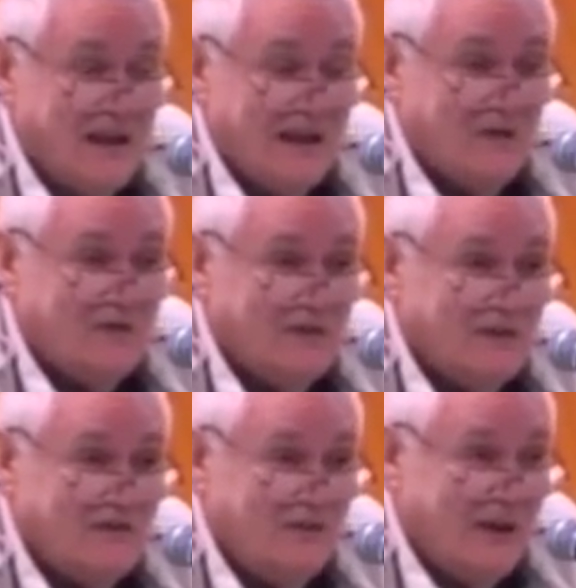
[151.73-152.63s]
It was
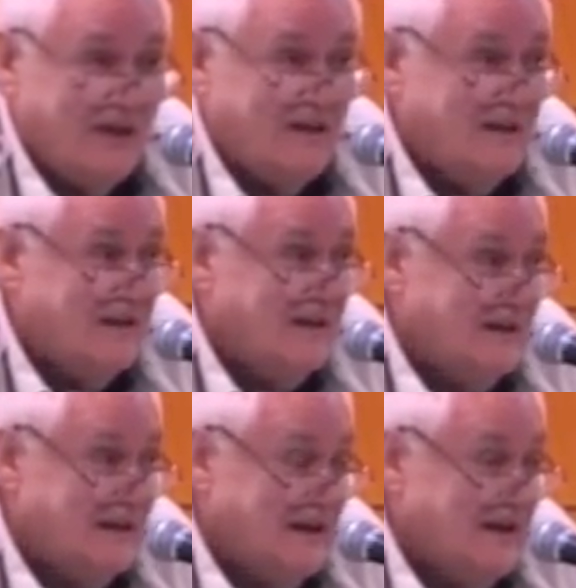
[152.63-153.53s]
invented
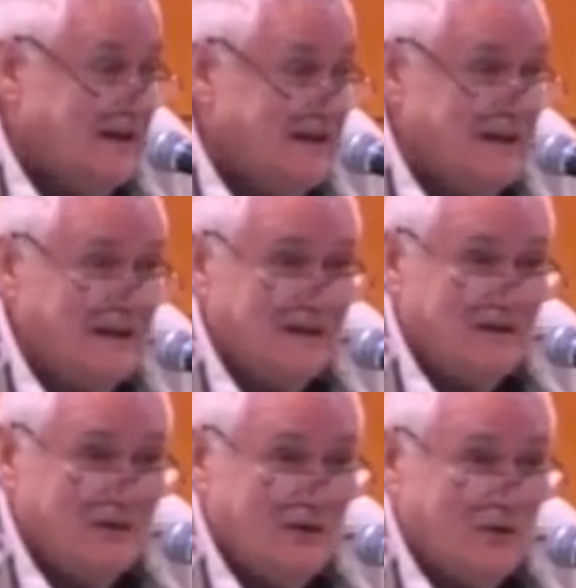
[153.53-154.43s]
in
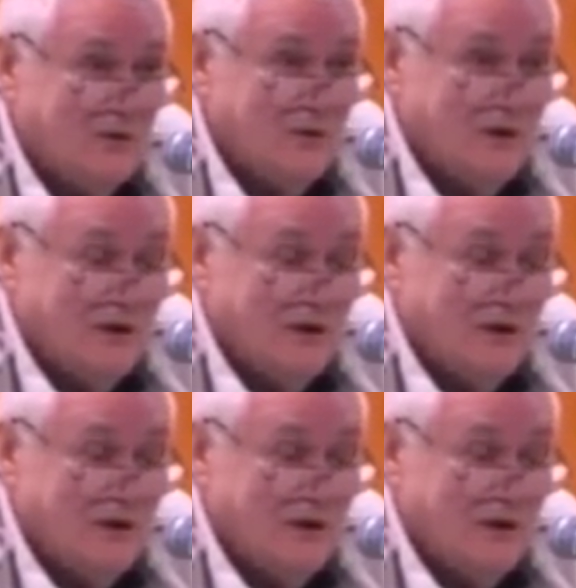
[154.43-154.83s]
1902.